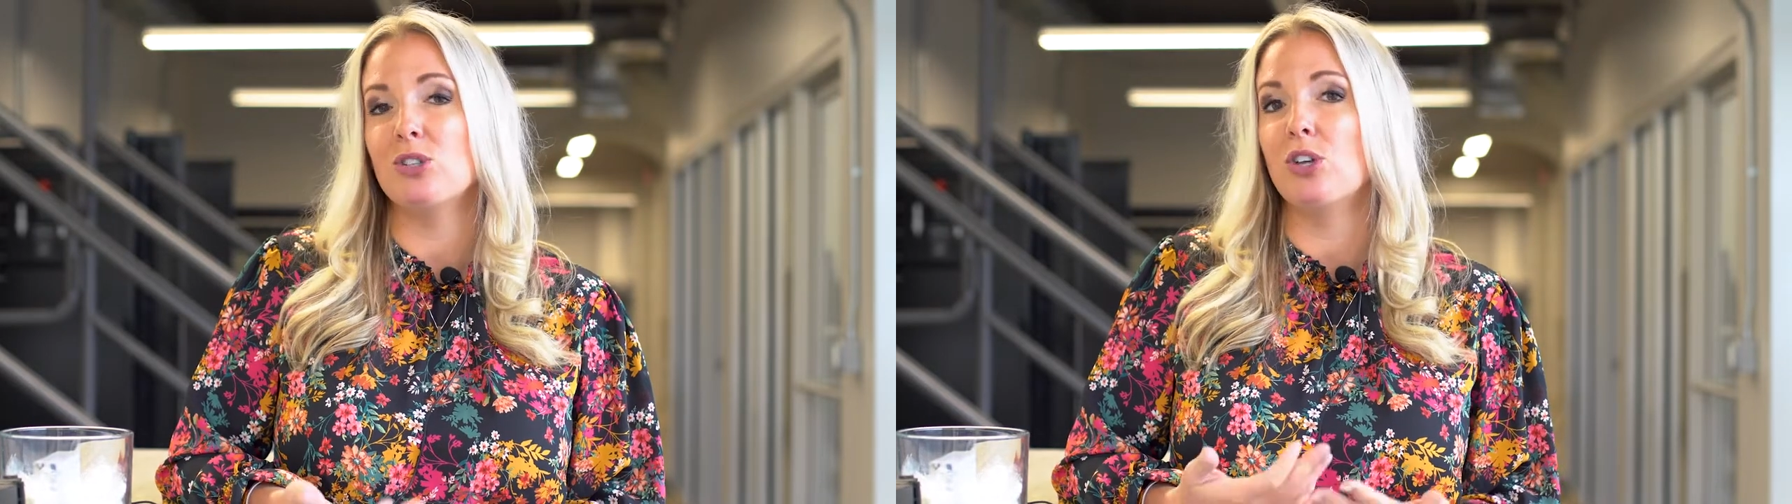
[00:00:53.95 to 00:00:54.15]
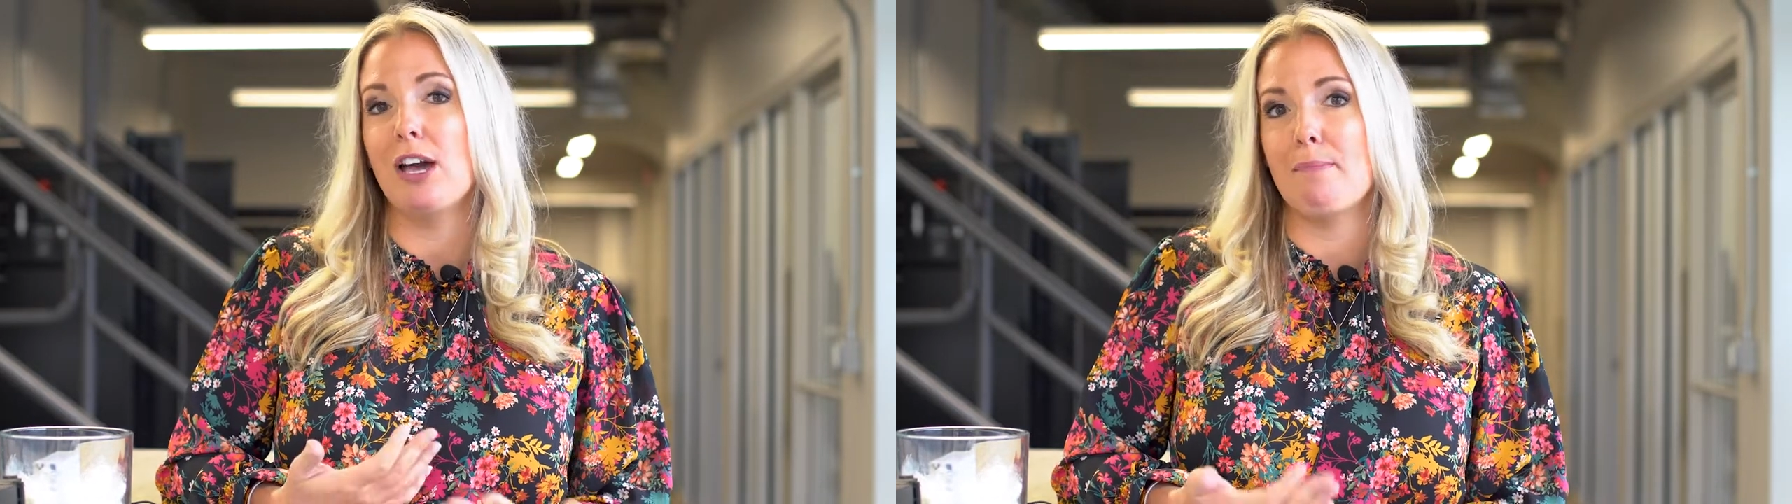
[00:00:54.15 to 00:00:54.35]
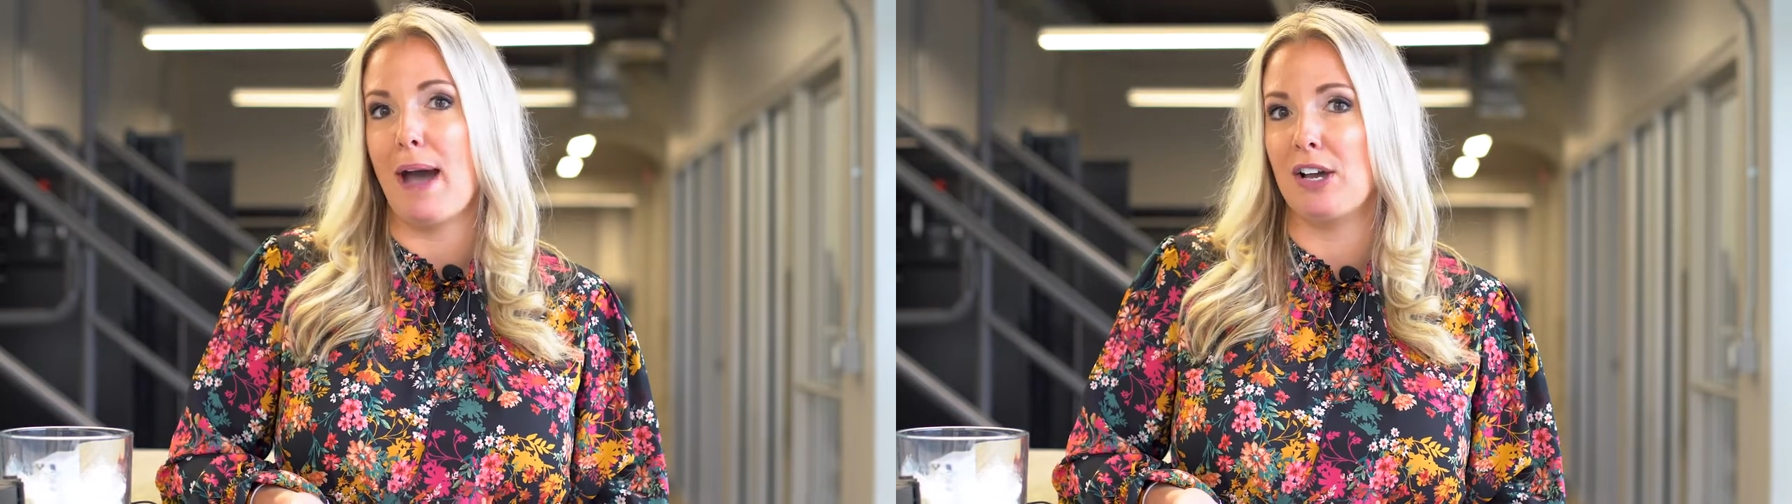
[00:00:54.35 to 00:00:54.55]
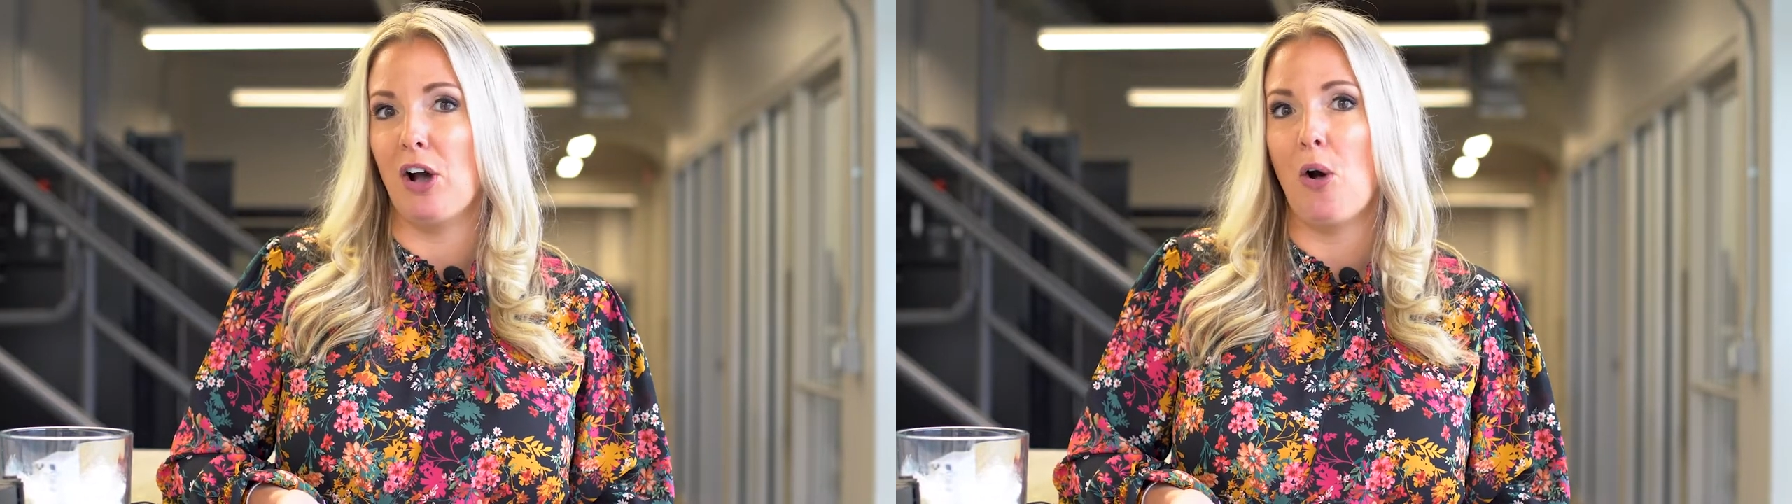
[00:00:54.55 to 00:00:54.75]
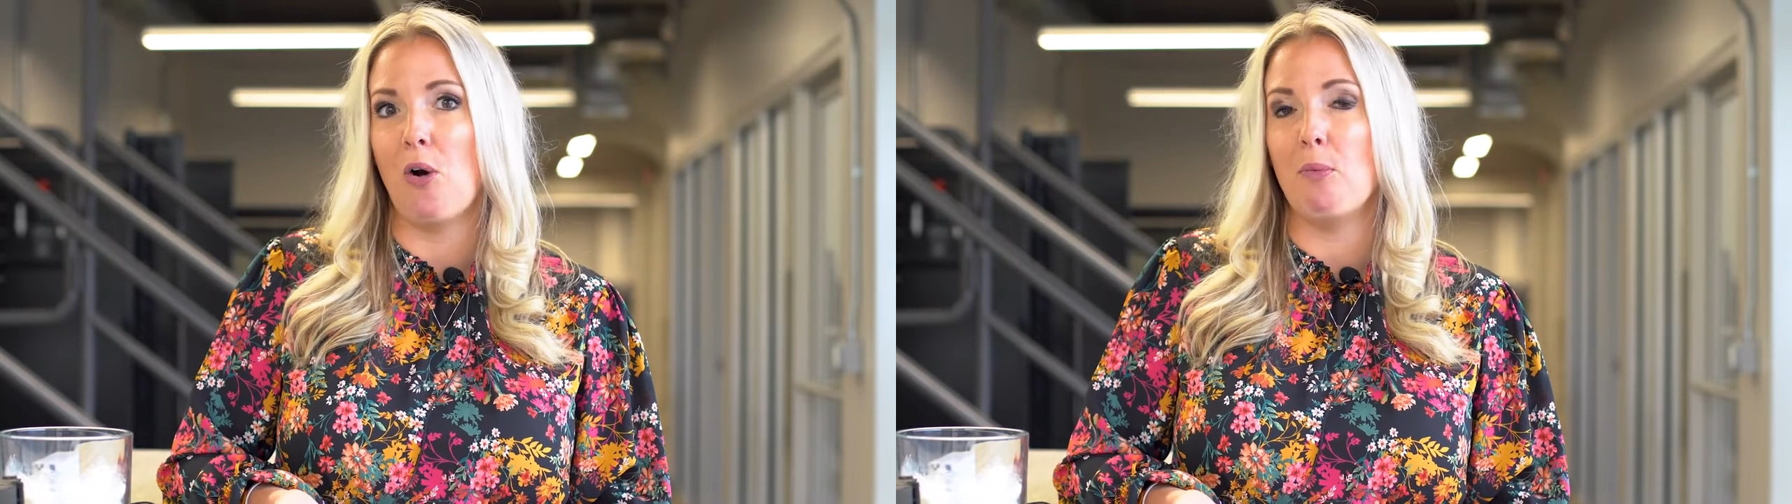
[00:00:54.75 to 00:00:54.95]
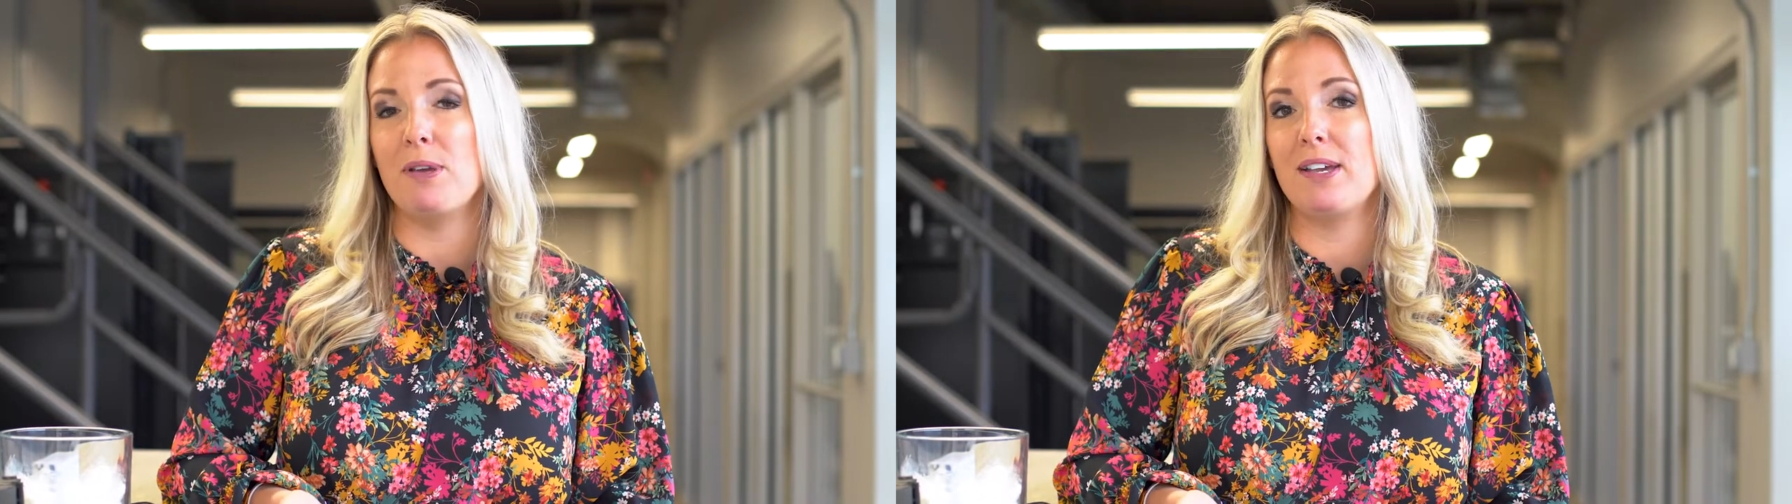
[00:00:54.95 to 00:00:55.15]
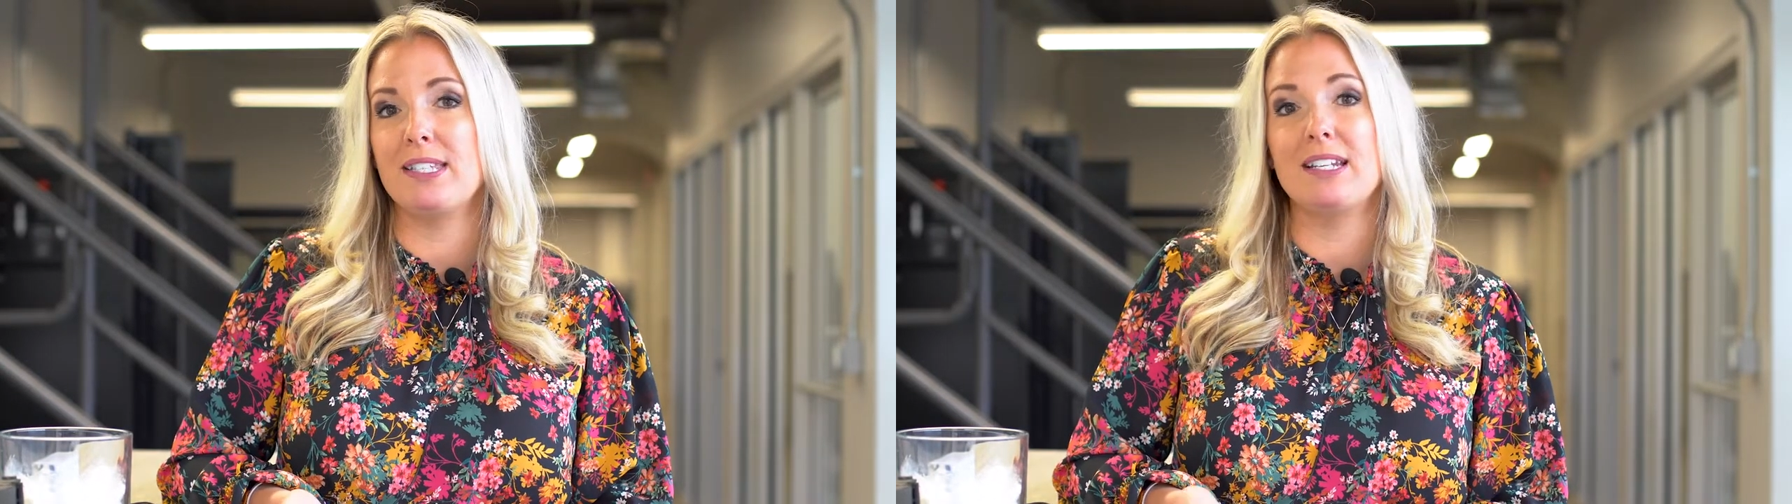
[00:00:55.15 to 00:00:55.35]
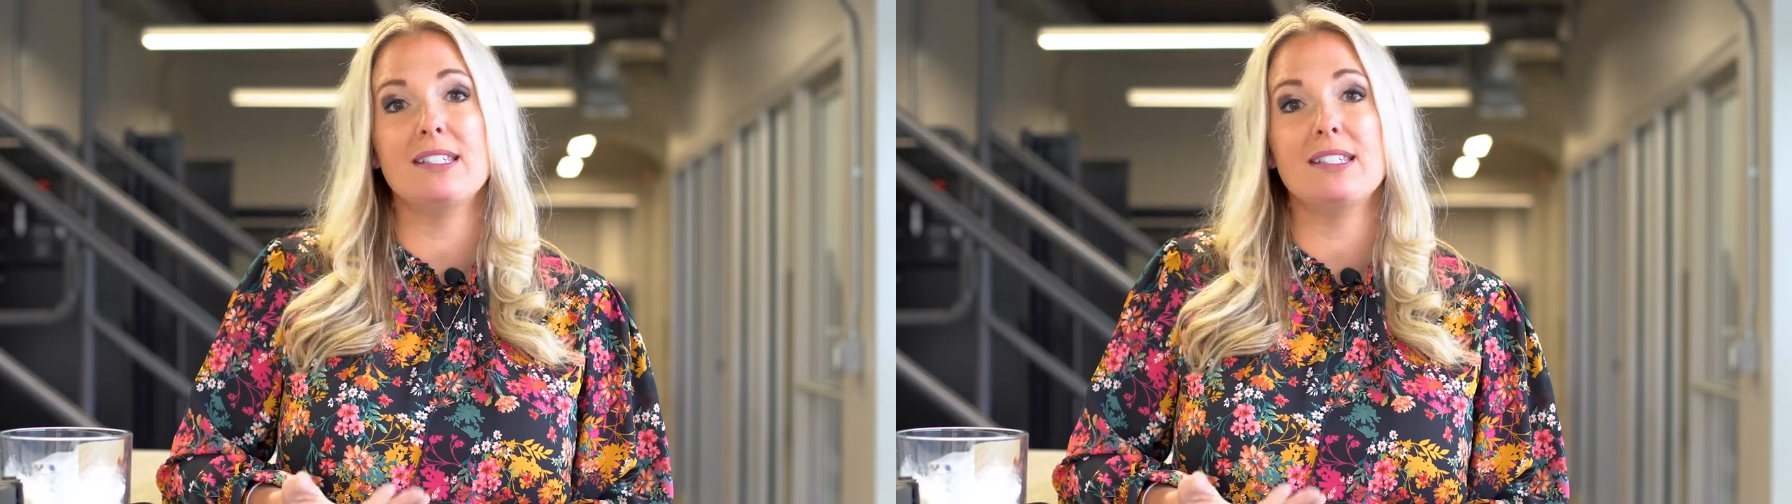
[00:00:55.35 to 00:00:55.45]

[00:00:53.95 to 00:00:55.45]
to look at buying a home because it